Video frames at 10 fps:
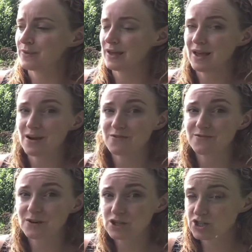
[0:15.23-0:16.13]
And our
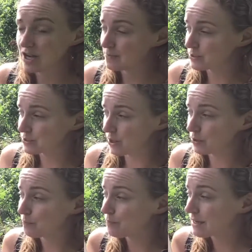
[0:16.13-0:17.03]
first chapter is called
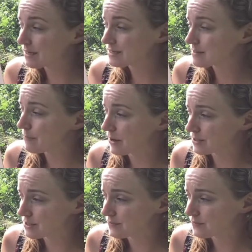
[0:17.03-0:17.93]
Be
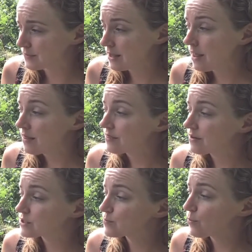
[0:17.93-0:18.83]
Smart.
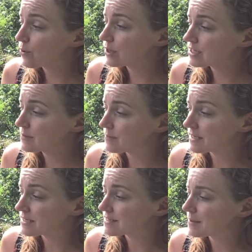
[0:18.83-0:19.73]
There's more to
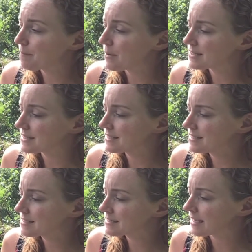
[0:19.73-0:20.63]
bees than buzzing,
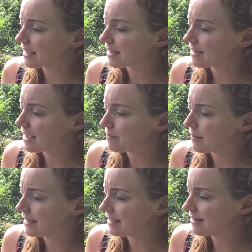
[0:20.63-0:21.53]
stinging, and
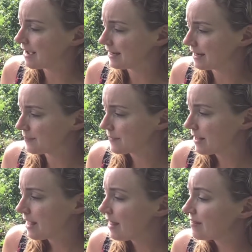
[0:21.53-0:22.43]
making honey.
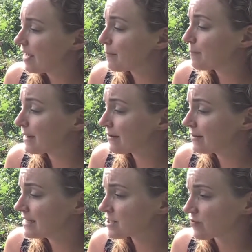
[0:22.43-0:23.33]
That
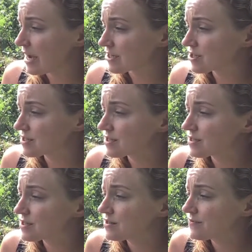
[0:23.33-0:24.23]
barely scratches the
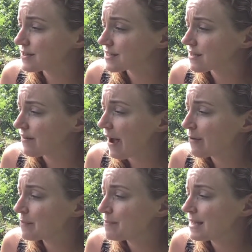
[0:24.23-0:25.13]
surface of how
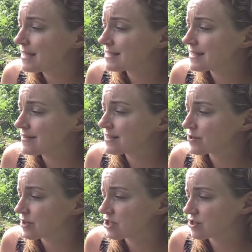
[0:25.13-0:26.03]
amazing these
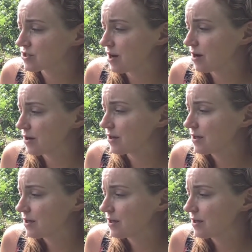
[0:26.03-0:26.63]
creatures are.